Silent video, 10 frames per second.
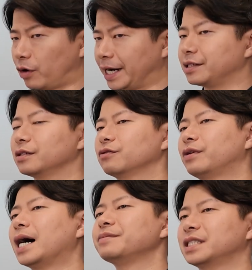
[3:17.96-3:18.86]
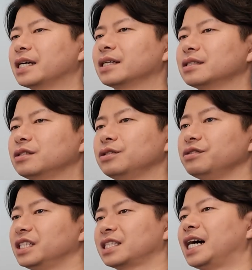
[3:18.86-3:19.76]
Right. 5 seconds to
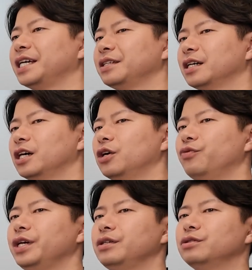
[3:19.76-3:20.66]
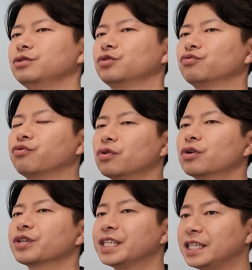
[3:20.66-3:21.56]
decide. We use
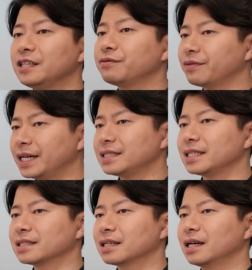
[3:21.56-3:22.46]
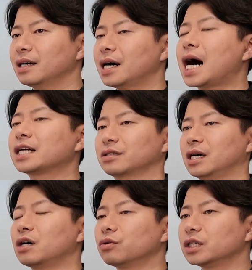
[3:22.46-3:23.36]
4 key phrases at
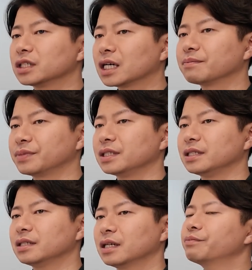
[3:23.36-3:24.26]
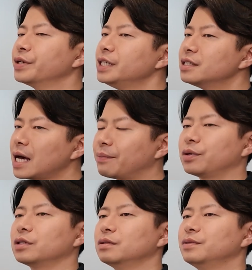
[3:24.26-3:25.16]
our company. Please
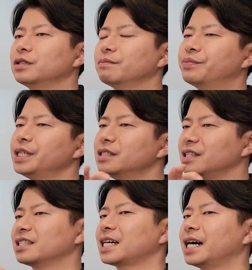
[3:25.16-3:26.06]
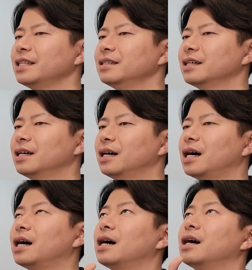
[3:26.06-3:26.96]
approve. Please decide.
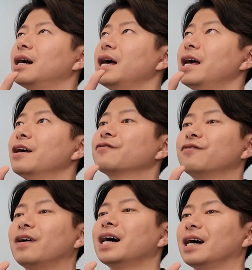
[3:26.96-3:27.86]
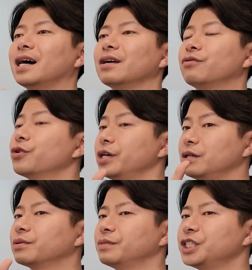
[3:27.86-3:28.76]
FYI, for your
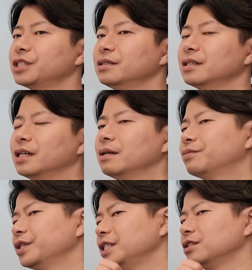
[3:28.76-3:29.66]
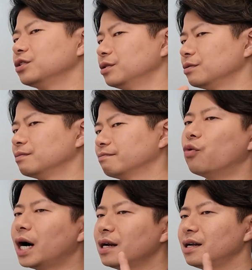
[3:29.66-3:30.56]
information, please do.
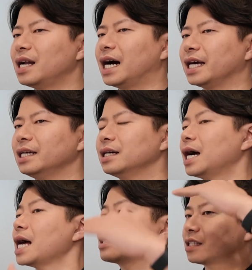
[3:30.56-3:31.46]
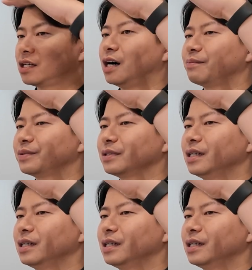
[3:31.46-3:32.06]
1 line at the top.